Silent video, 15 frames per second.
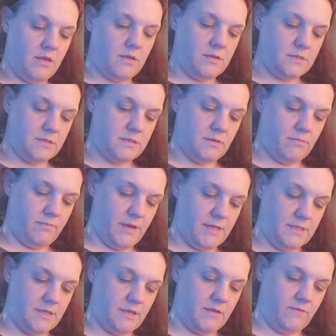some
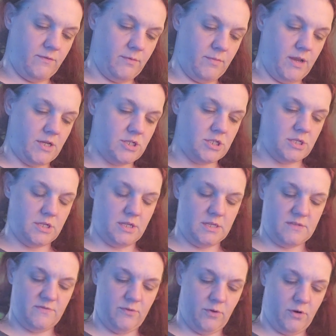basic information
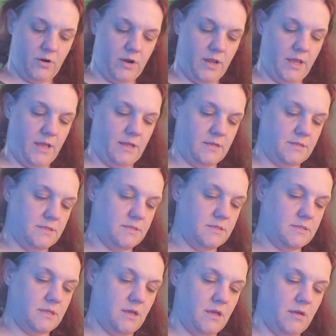as far
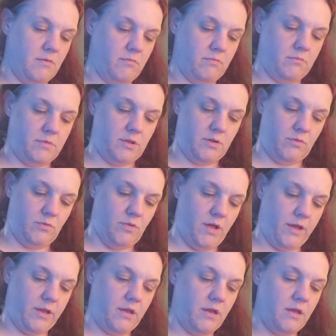as, you know,
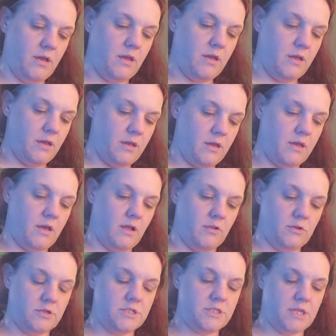like
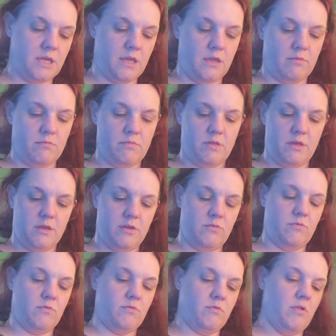color scheme that
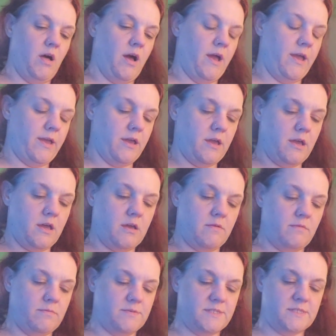you like,
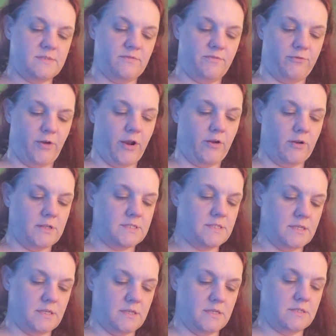
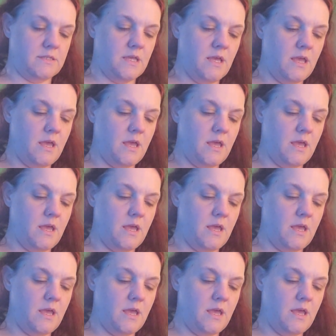fragrances,